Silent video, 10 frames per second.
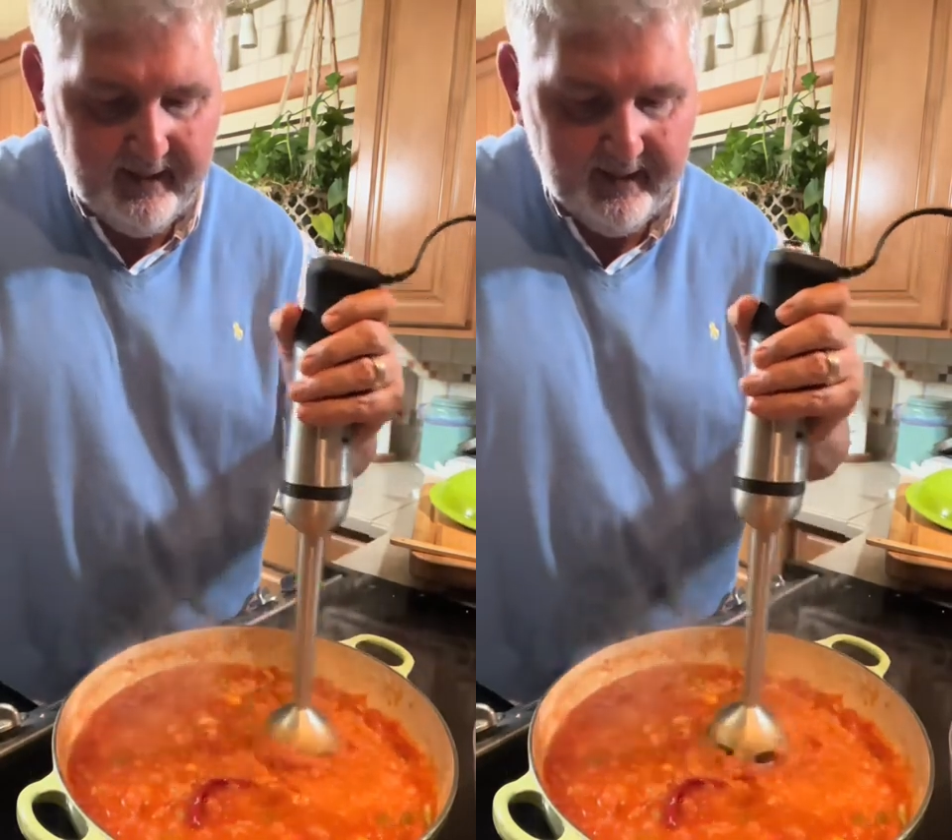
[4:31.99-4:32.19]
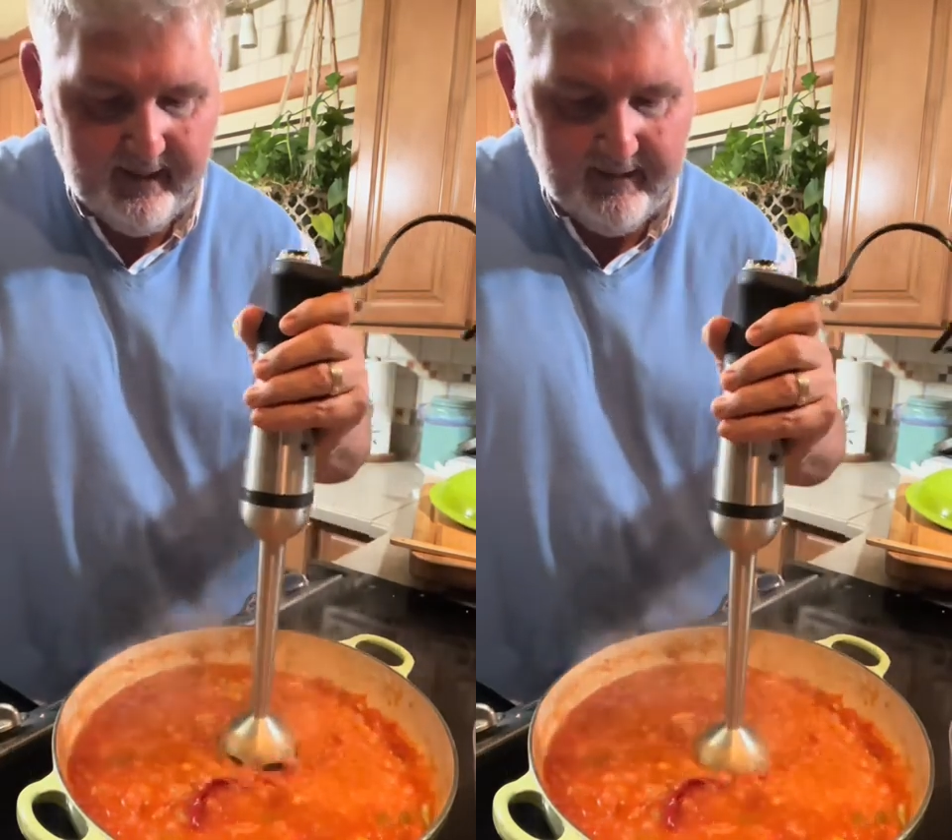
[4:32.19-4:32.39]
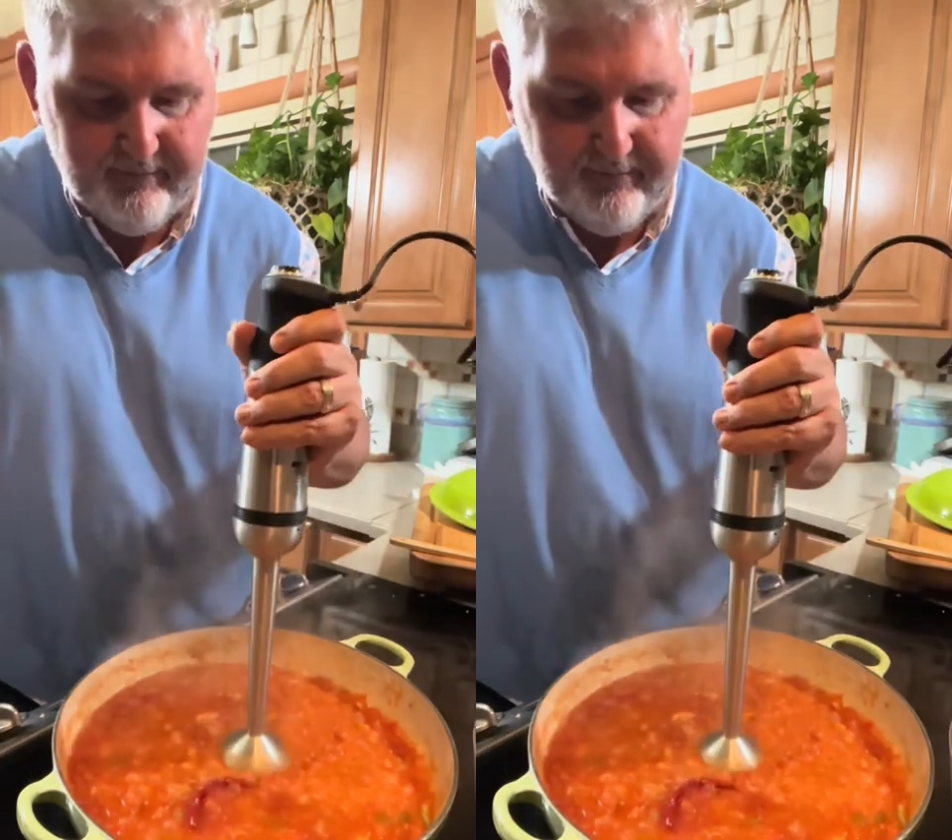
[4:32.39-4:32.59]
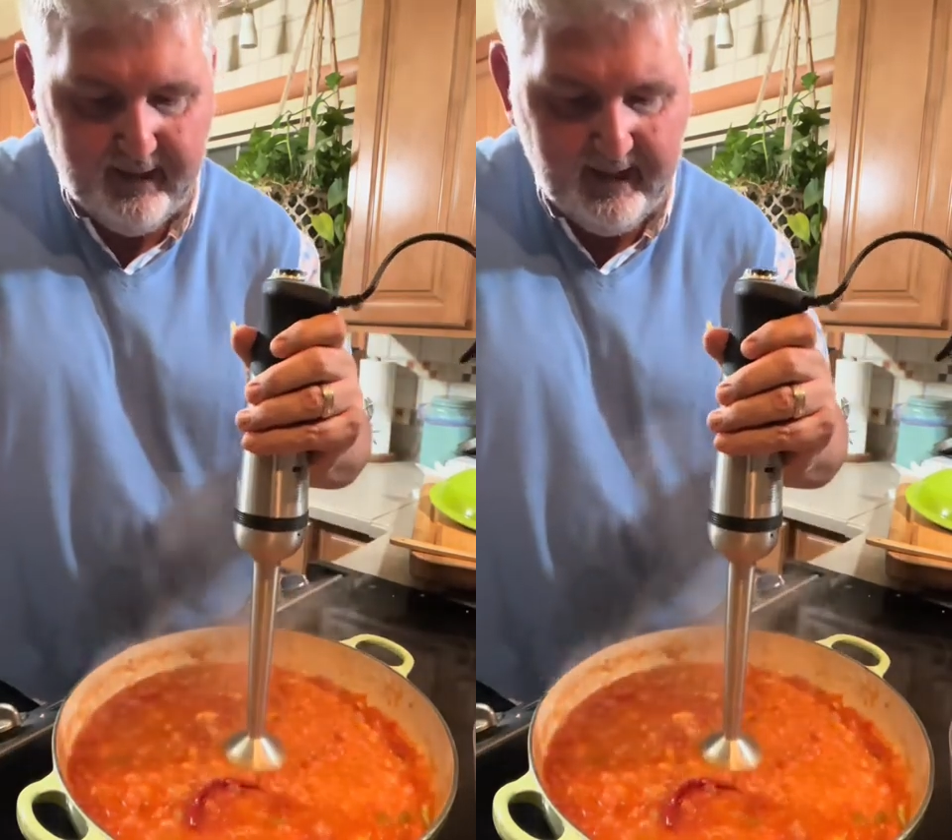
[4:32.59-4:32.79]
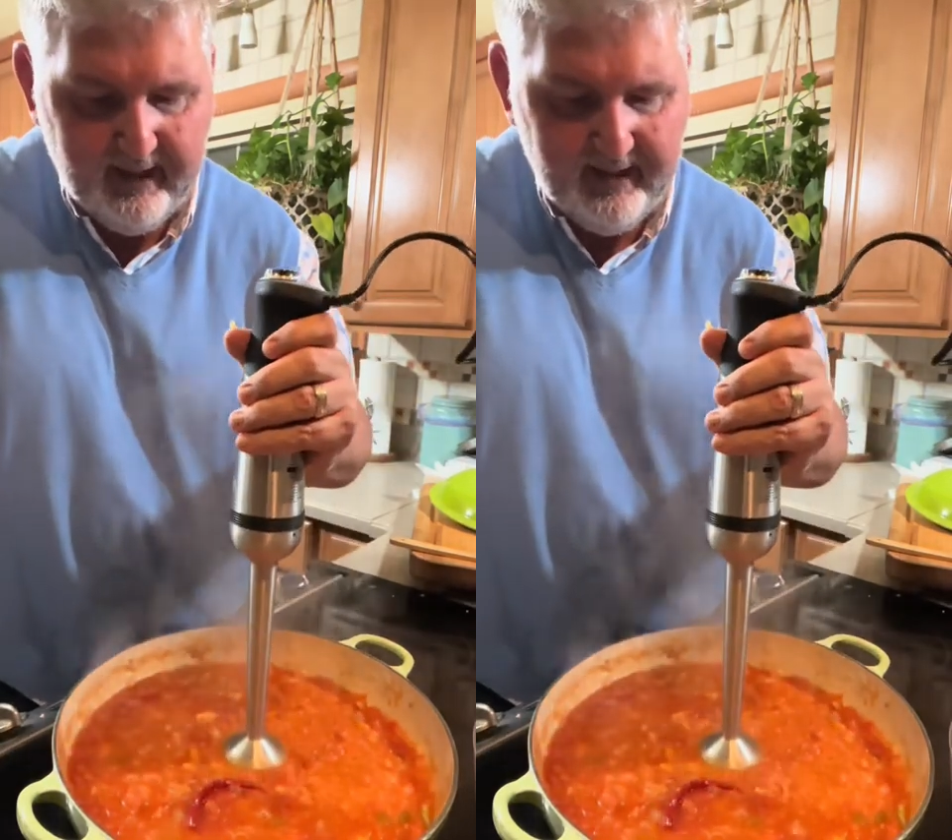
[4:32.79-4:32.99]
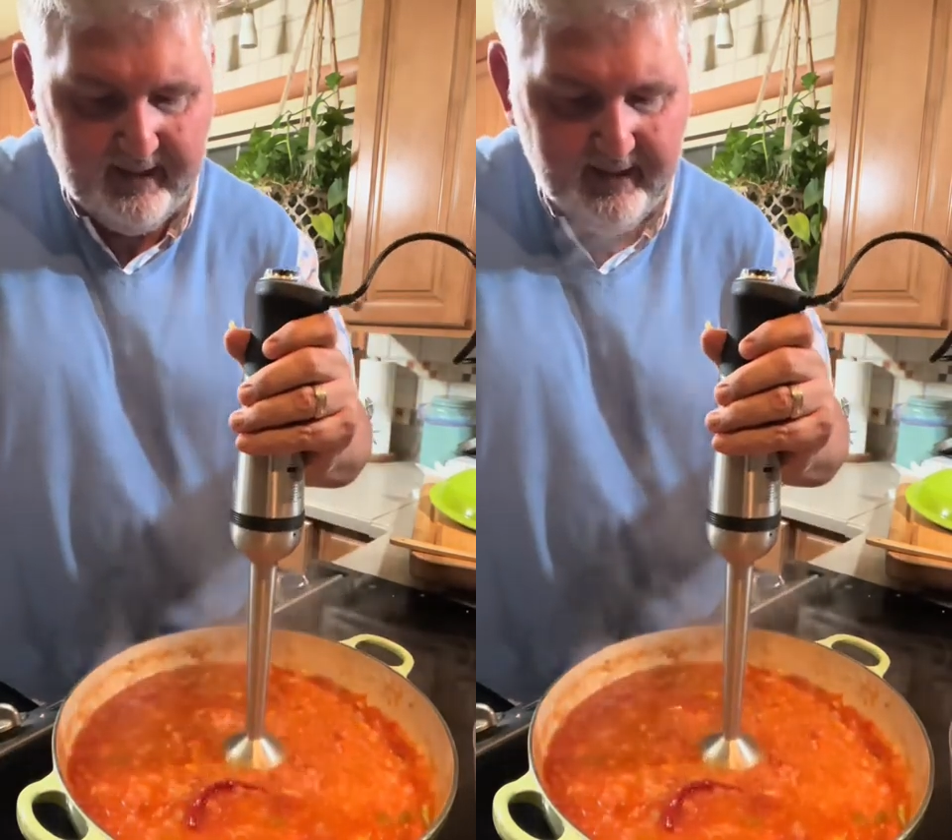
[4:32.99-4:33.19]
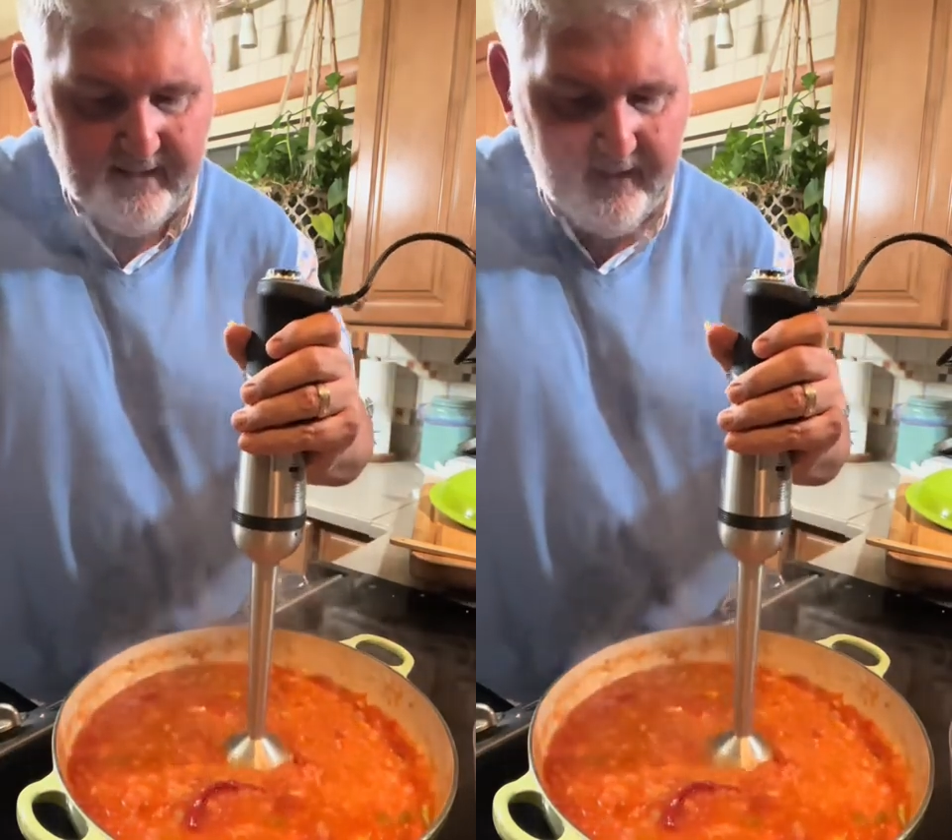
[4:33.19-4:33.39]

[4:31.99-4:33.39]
and fining